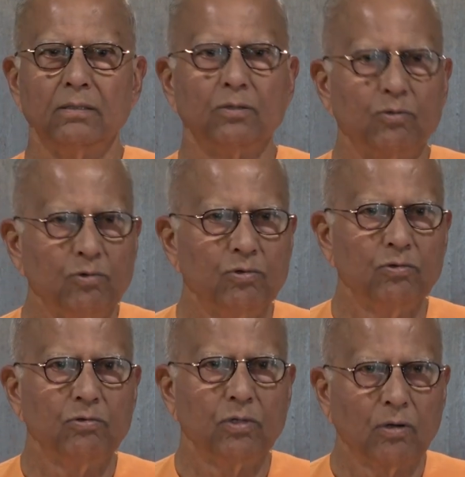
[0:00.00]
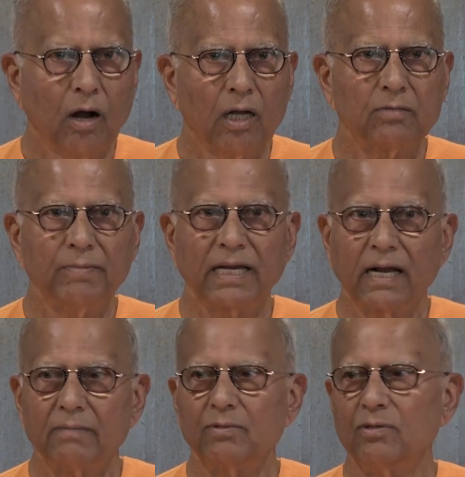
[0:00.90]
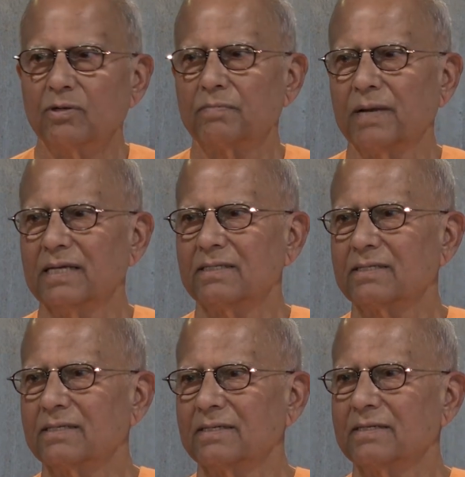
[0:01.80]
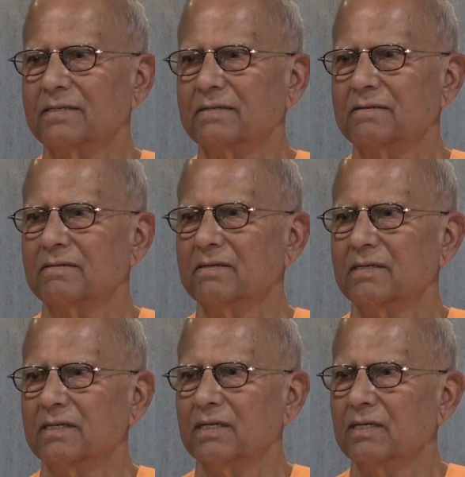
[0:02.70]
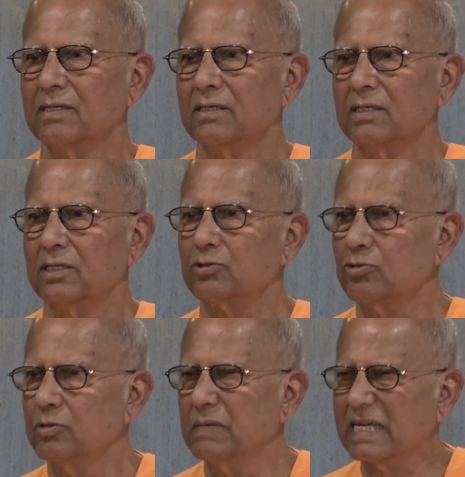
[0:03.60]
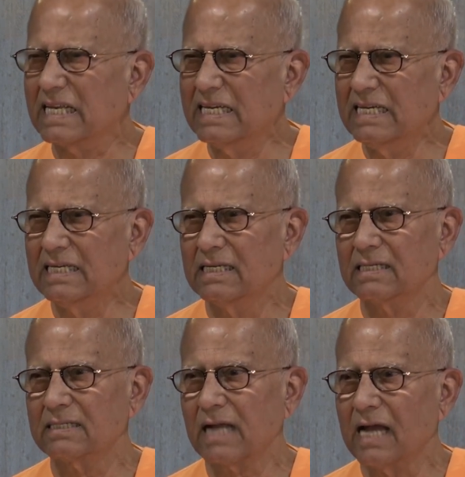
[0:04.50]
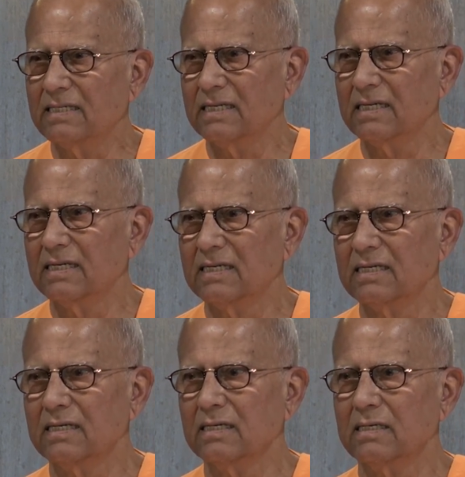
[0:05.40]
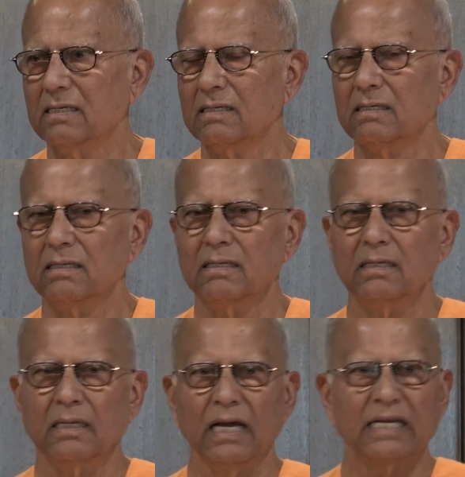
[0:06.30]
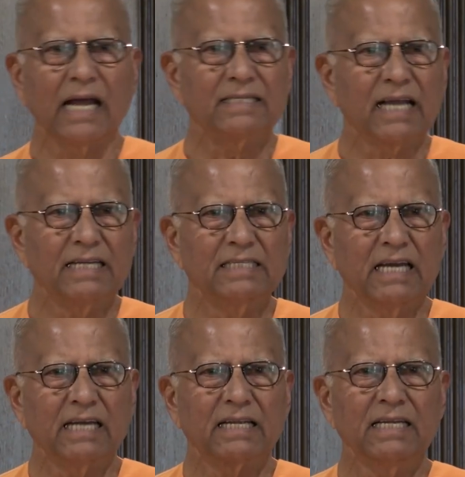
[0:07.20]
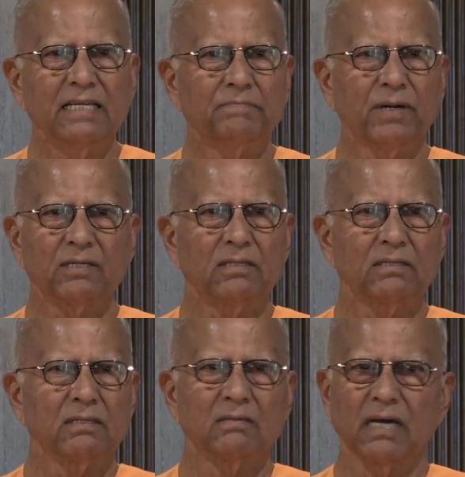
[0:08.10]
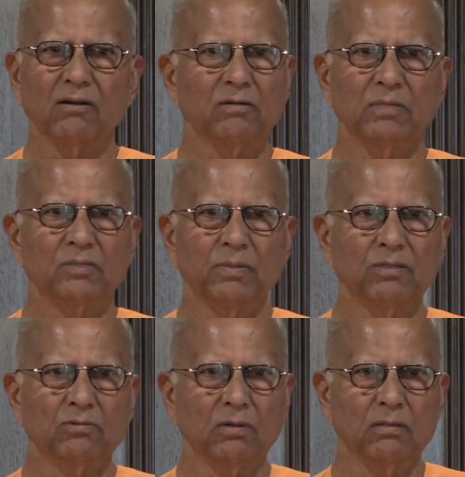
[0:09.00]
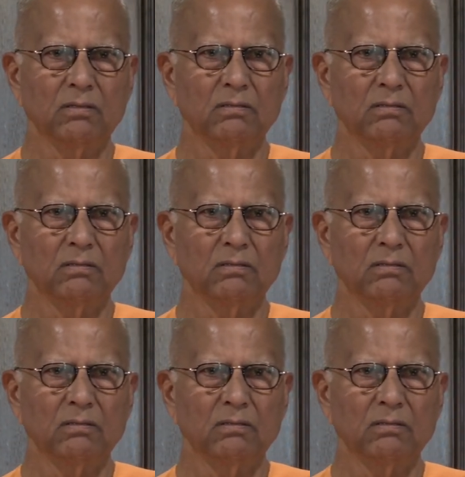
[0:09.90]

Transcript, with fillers: Your guru or God may come to your place. It should be clean and tidy. An untidy, unclean person cannot be spiritual.